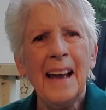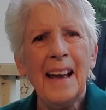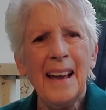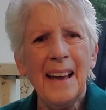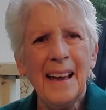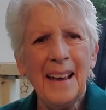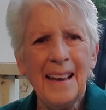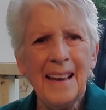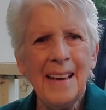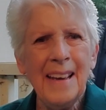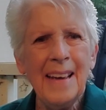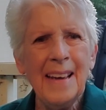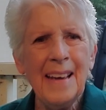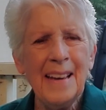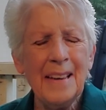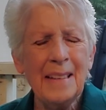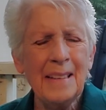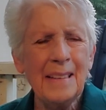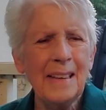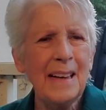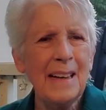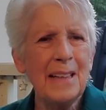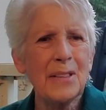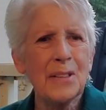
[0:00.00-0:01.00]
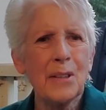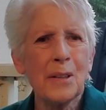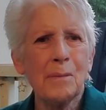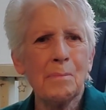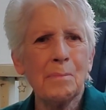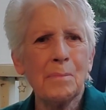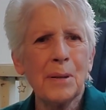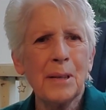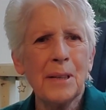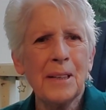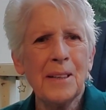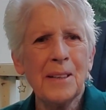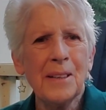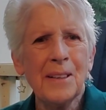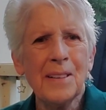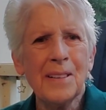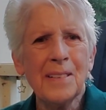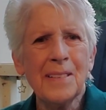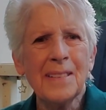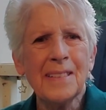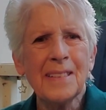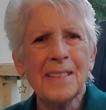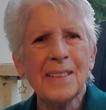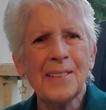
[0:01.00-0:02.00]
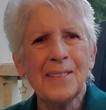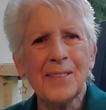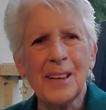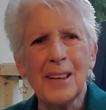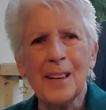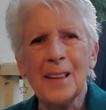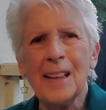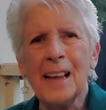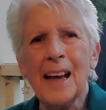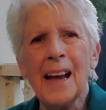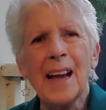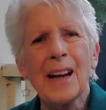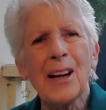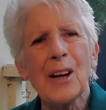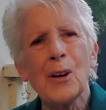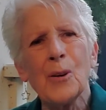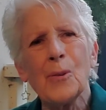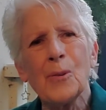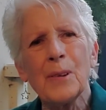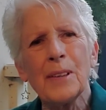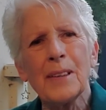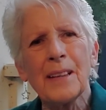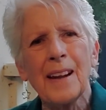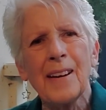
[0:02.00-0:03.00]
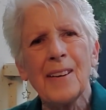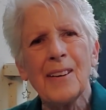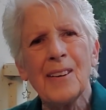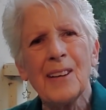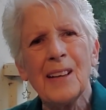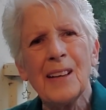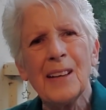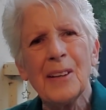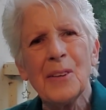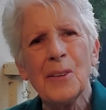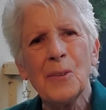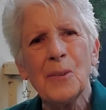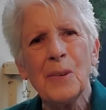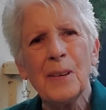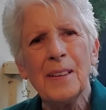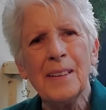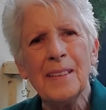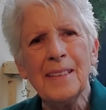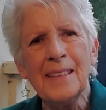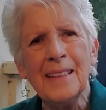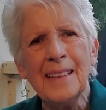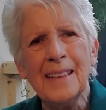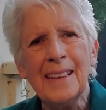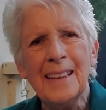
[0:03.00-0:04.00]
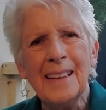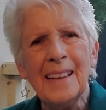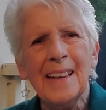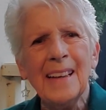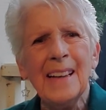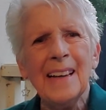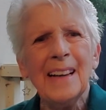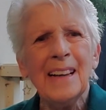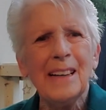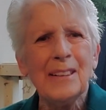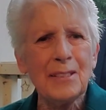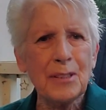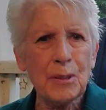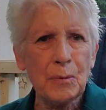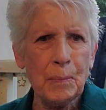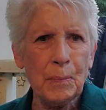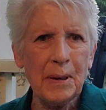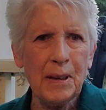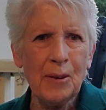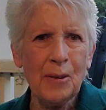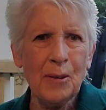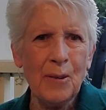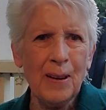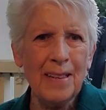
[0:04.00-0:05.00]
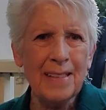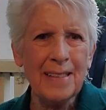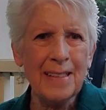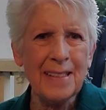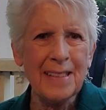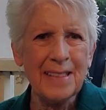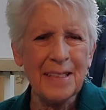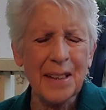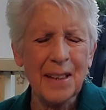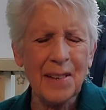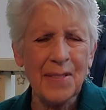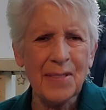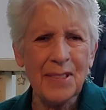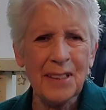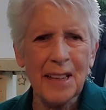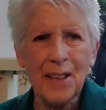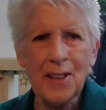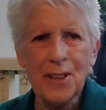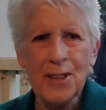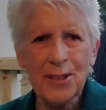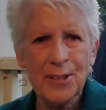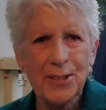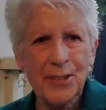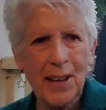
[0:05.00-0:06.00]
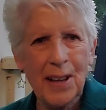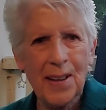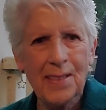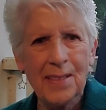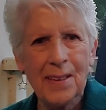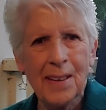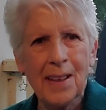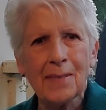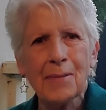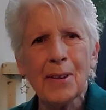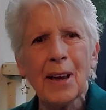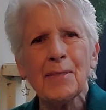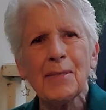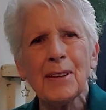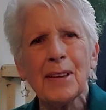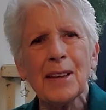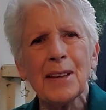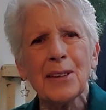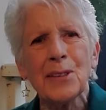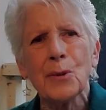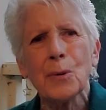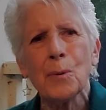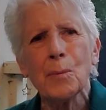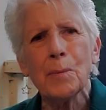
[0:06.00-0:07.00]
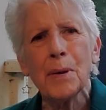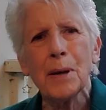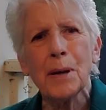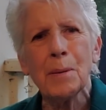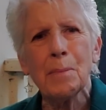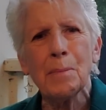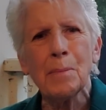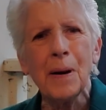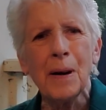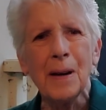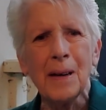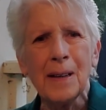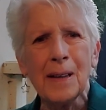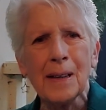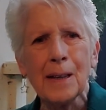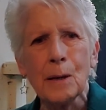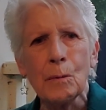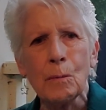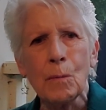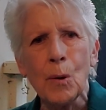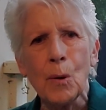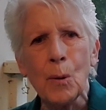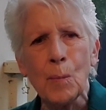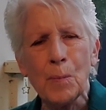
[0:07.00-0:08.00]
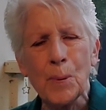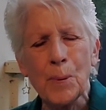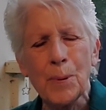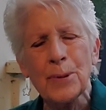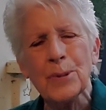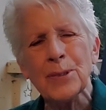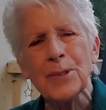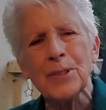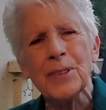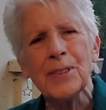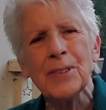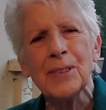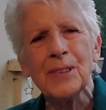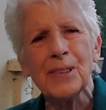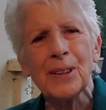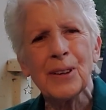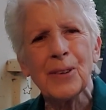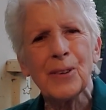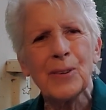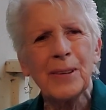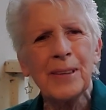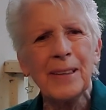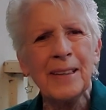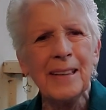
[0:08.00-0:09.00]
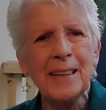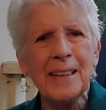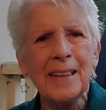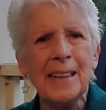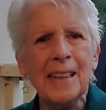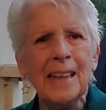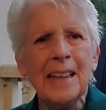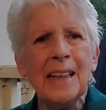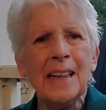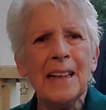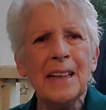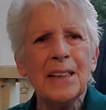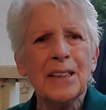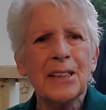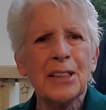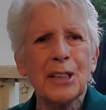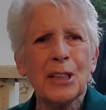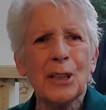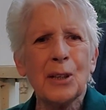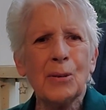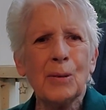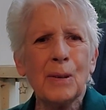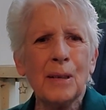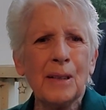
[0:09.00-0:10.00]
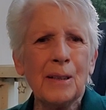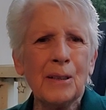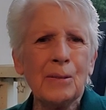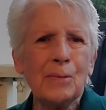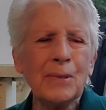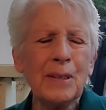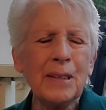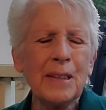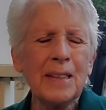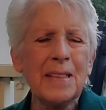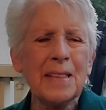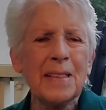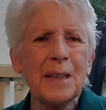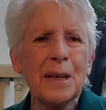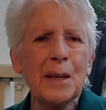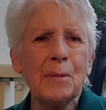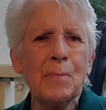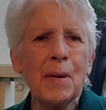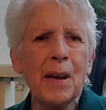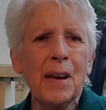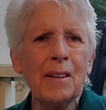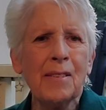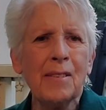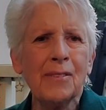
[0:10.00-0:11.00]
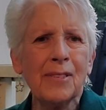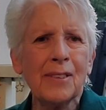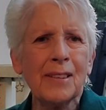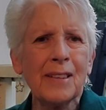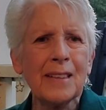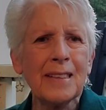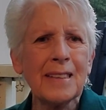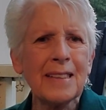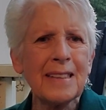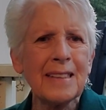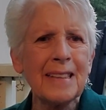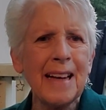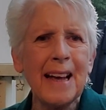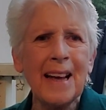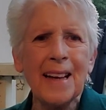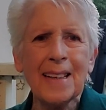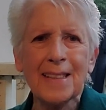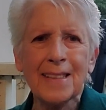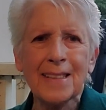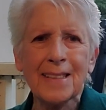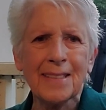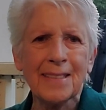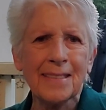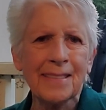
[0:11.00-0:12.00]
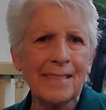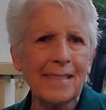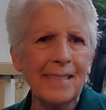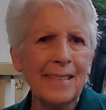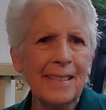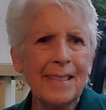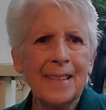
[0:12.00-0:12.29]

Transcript: Hey, Eliza and Peter, Duval Acker with Carolina One. It's been a while since I've seen you, so I thought maybe this would be a, a little more personal a greeting to go along with this email full of stats and,